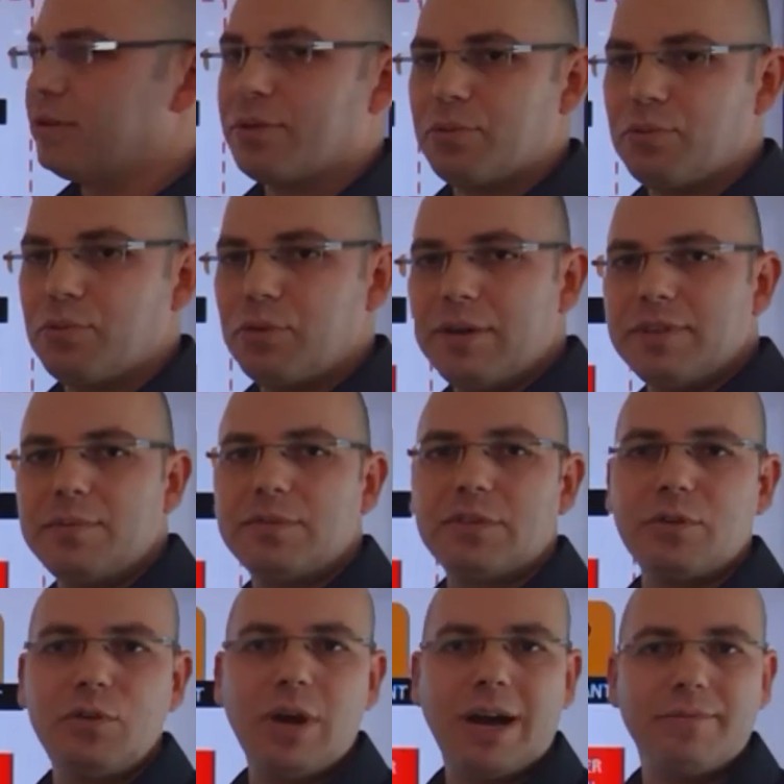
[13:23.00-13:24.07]
between the 3 of
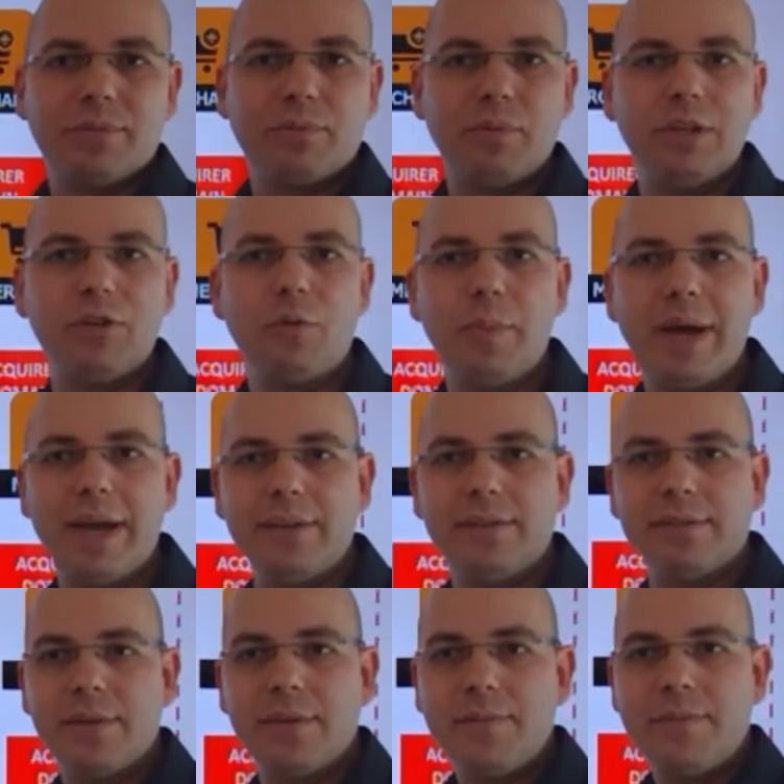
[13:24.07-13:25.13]
them. So you have 3
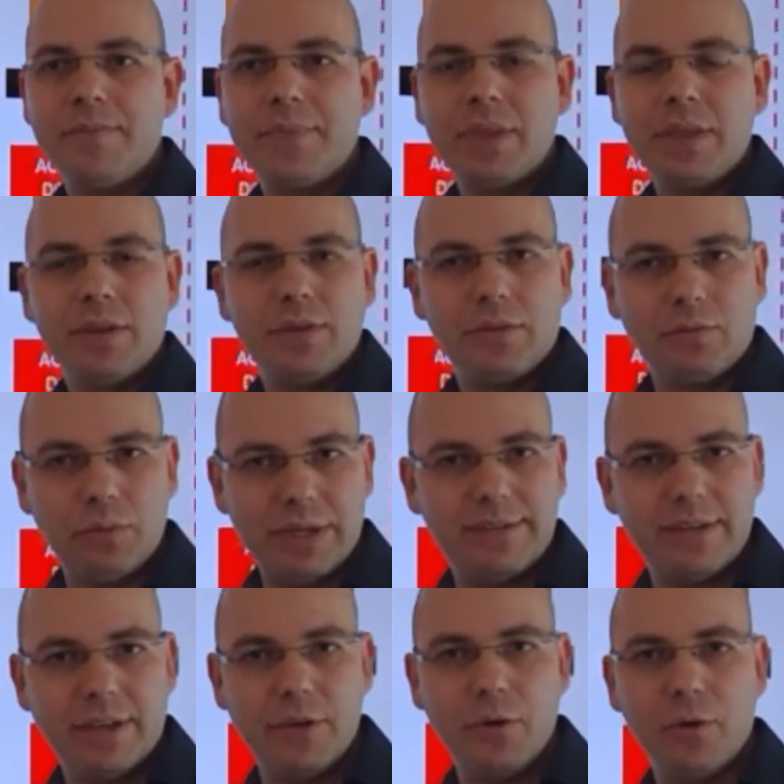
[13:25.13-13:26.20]
domains. It's really
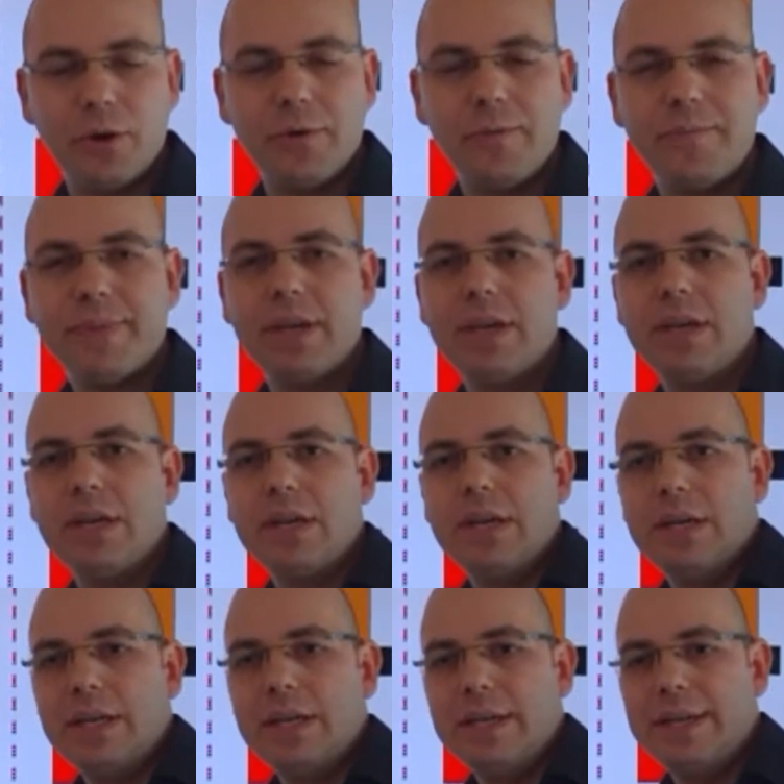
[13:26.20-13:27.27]
secure.
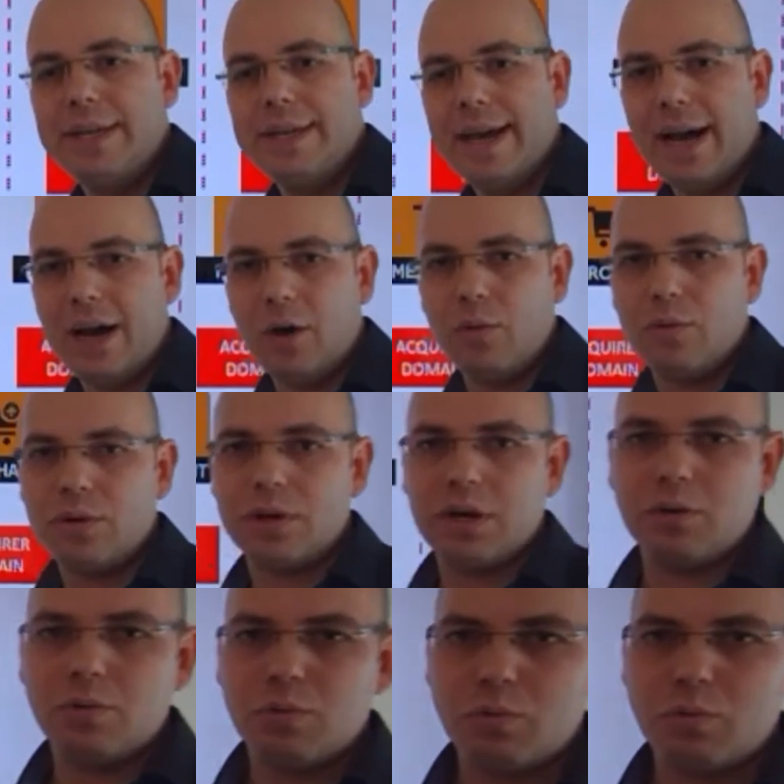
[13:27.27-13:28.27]
Now,